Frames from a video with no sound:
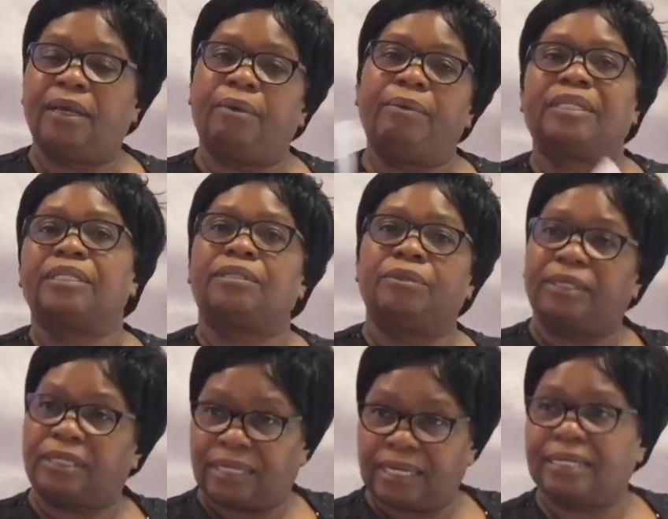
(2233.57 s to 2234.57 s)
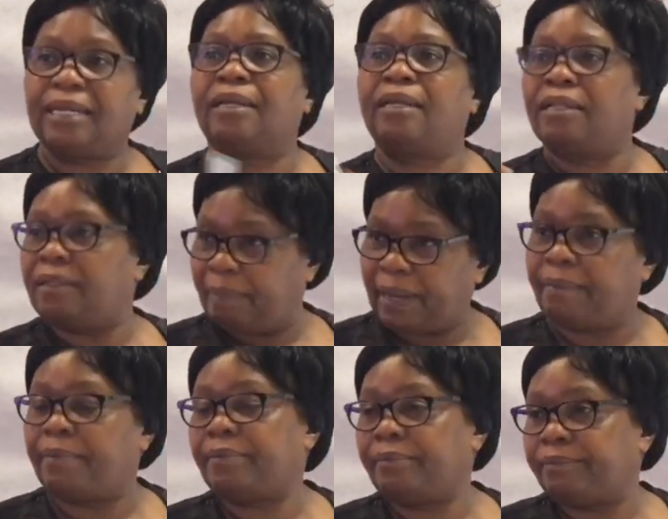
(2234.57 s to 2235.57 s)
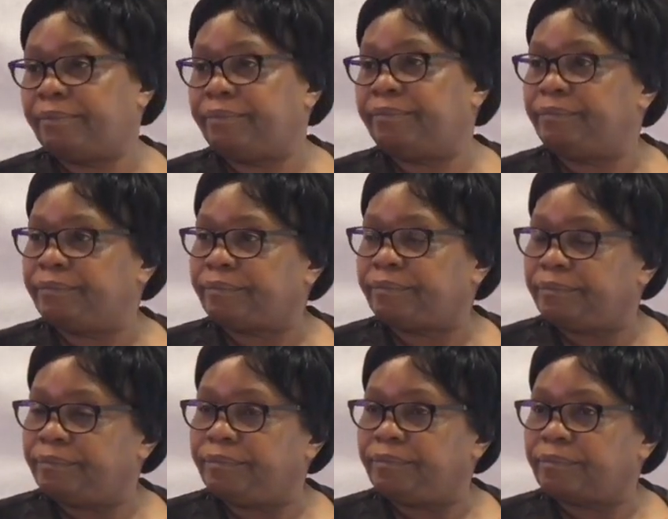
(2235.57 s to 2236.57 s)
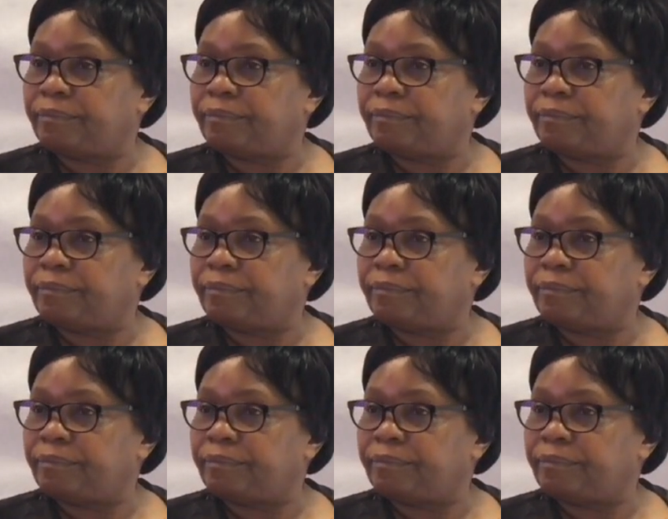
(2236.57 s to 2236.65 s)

which is not written in the Bible. Yes.